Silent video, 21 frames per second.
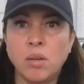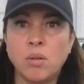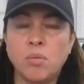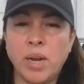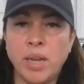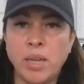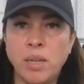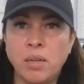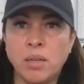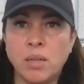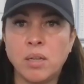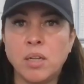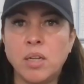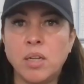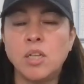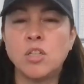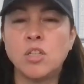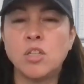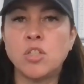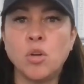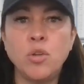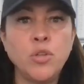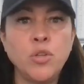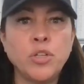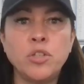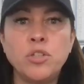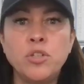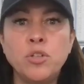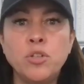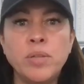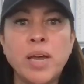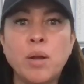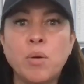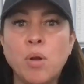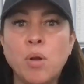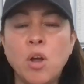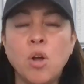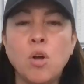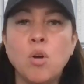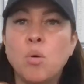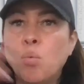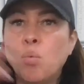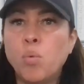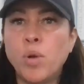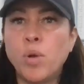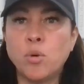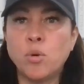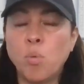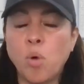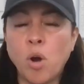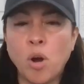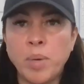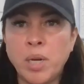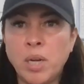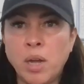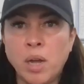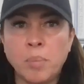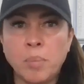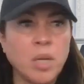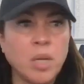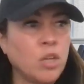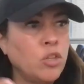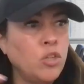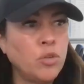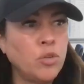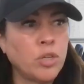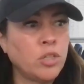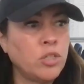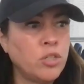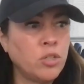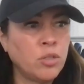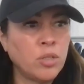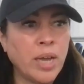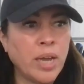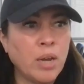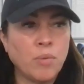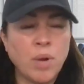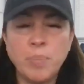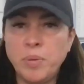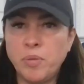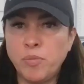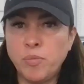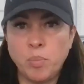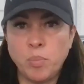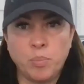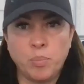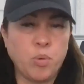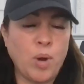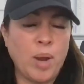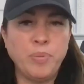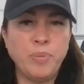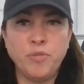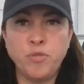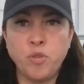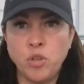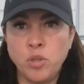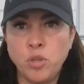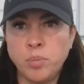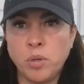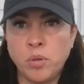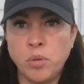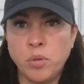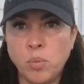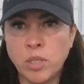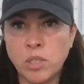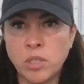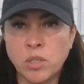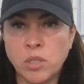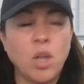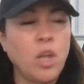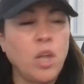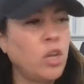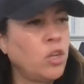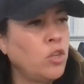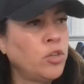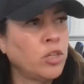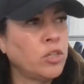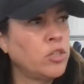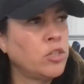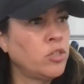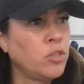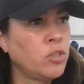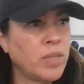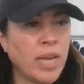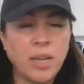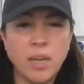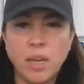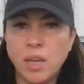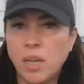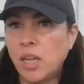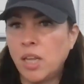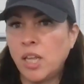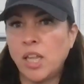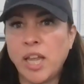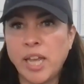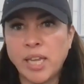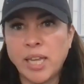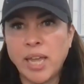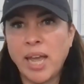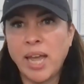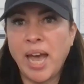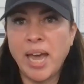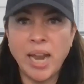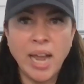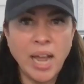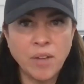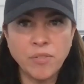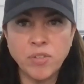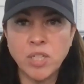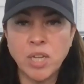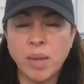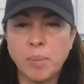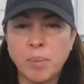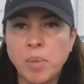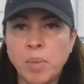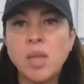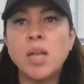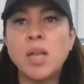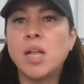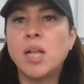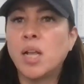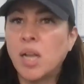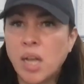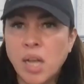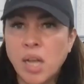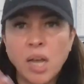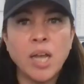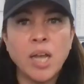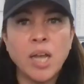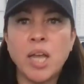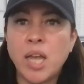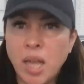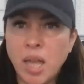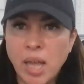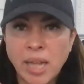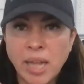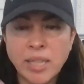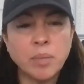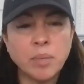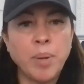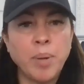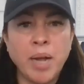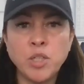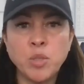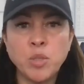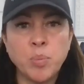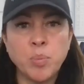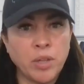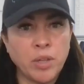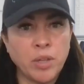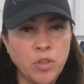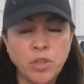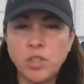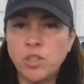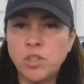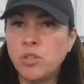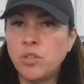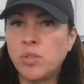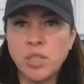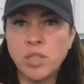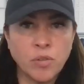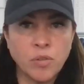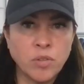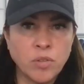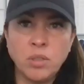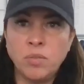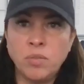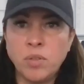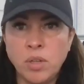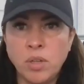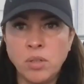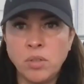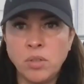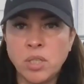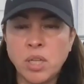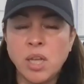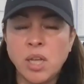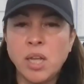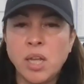Right? So you can do that when you're warming up. You can do that right before you blow the whistle. You can do that like at halftime. That's a box breath. You can do several of those.